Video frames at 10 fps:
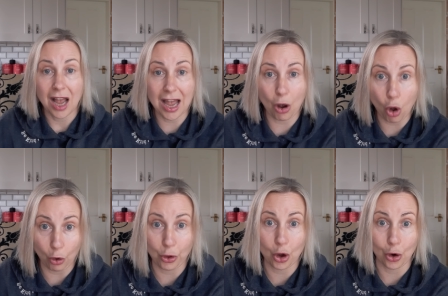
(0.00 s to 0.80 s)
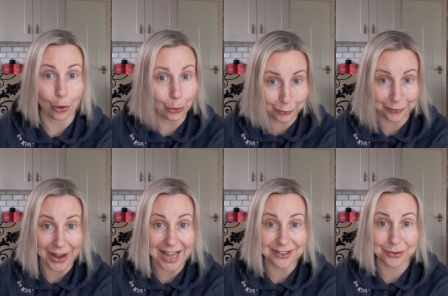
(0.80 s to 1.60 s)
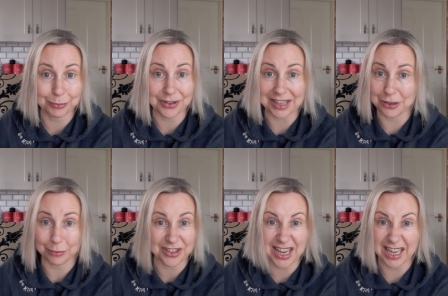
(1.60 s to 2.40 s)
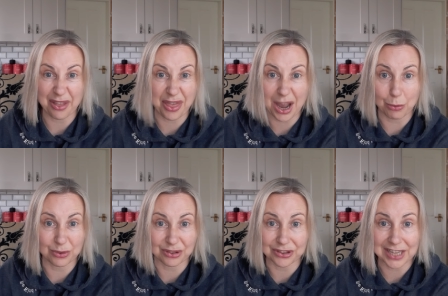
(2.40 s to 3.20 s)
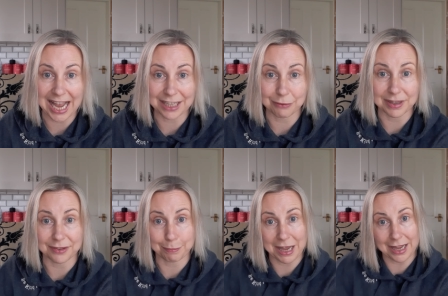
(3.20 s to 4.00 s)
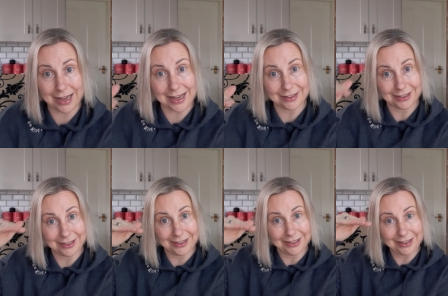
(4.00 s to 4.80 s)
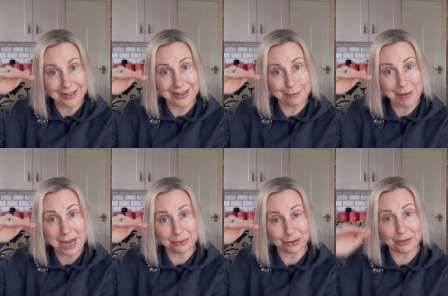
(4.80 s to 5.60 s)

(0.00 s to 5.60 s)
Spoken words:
although good fats, was adding up to nearly 1,000 calories per pouch.